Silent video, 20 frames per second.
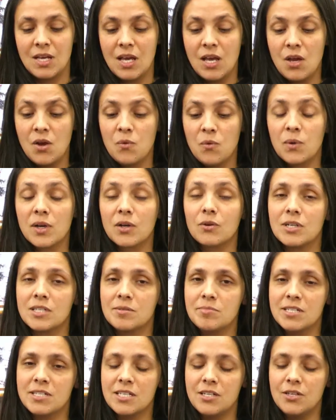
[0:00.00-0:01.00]
With
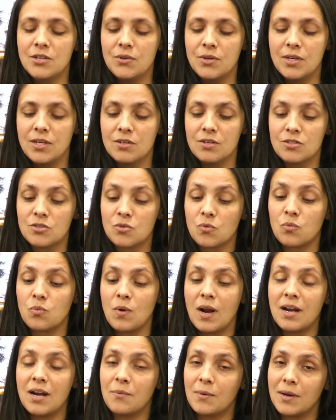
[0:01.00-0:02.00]
Christmas and New Year's
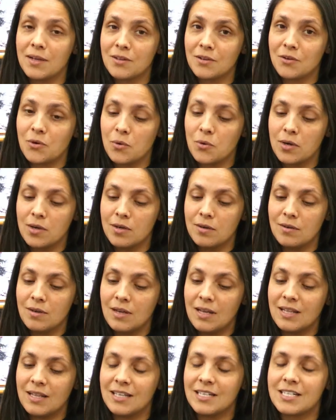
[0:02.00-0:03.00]
right around the corner,
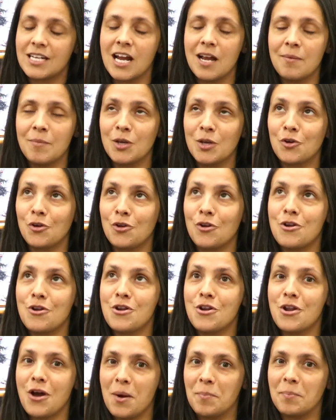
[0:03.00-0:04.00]
the timing could
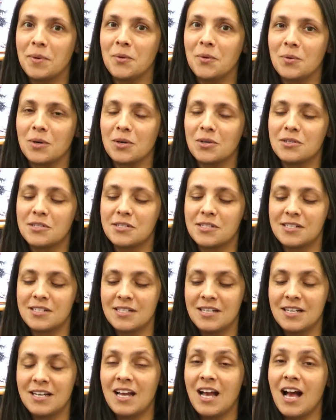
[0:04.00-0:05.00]
not be worse.
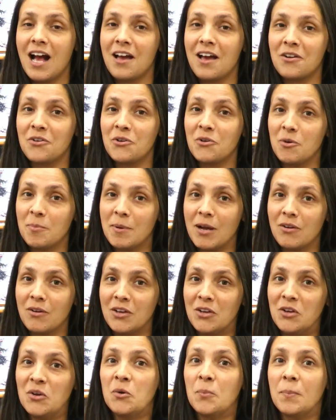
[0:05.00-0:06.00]
I don't know about
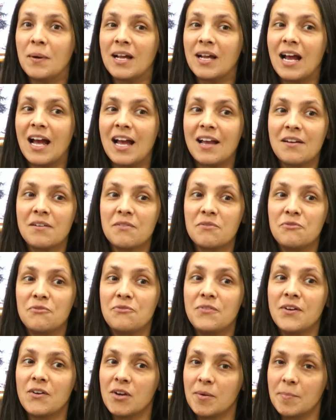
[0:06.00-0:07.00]
you, but I have
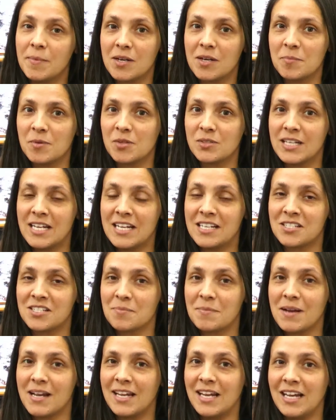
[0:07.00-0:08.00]
very minimal days on
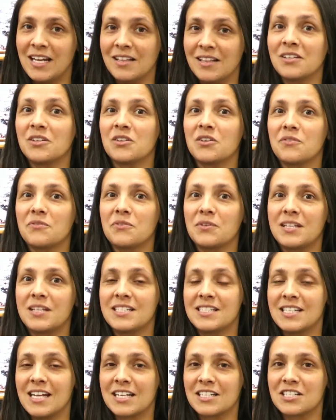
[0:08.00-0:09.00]
my calendar for these
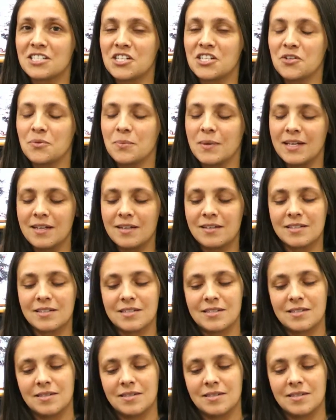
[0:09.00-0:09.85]
next 2 weeks.